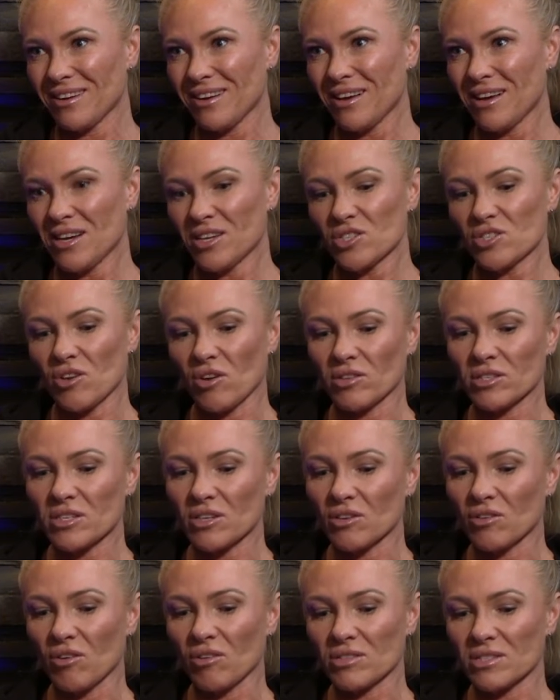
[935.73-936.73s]
So it's a
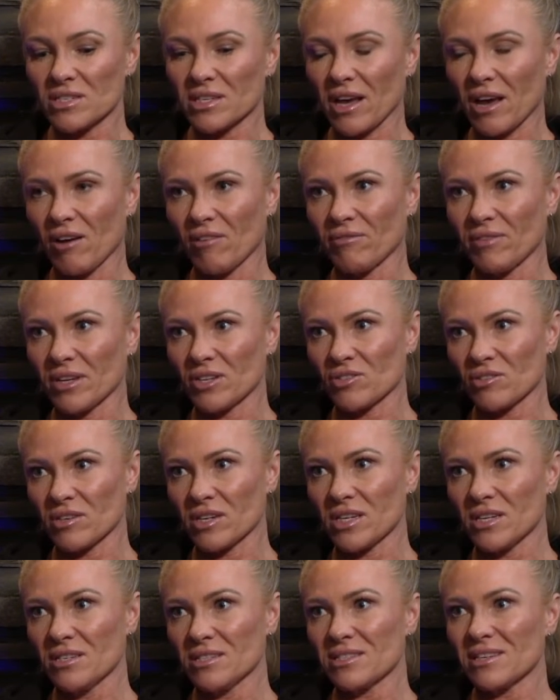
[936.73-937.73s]
non-scale
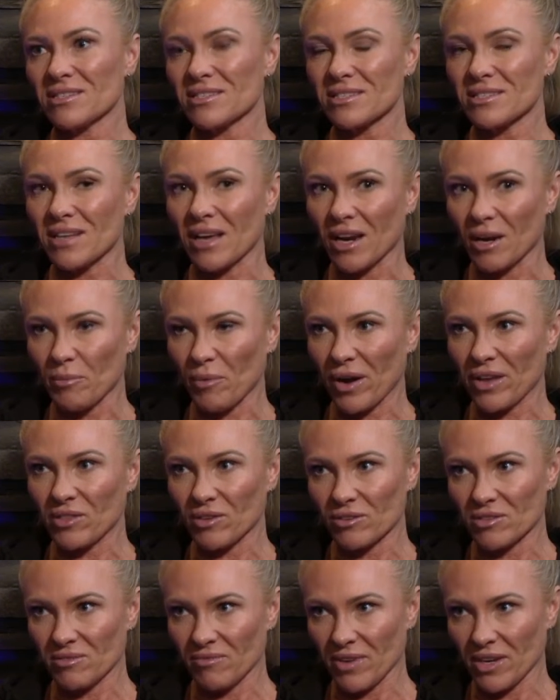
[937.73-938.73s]
victories, celebrate
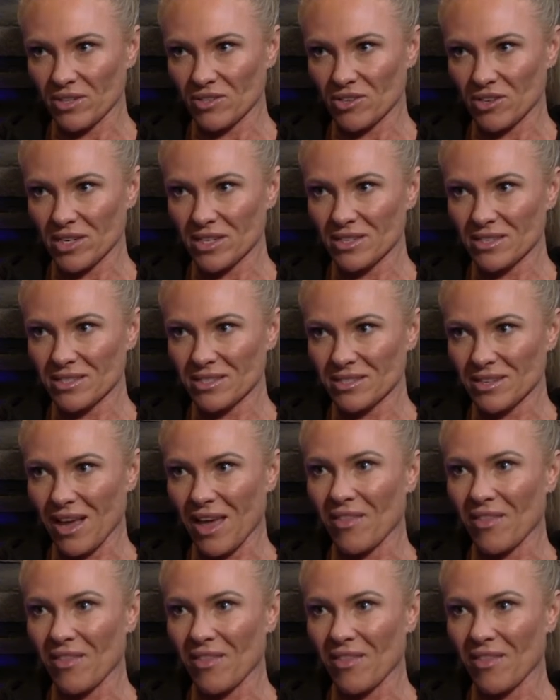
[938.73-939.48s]
those victories,